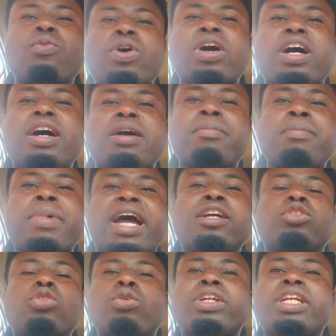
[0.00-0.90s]
um,
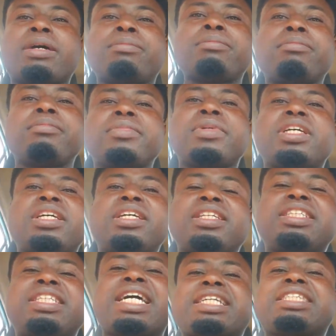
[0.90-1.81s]
I told them
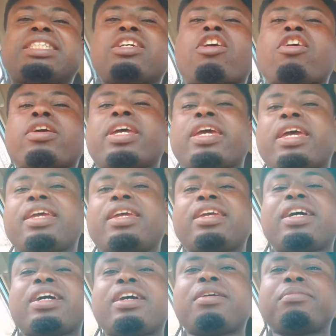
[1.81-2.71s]
that
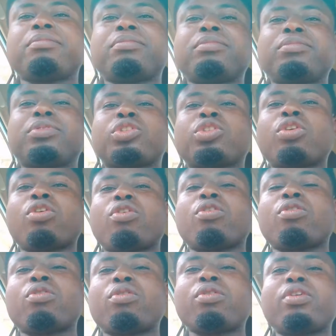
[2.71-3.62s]
okay, um,
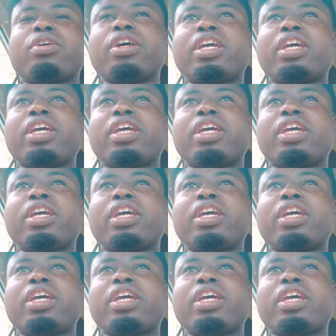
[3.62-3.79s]
so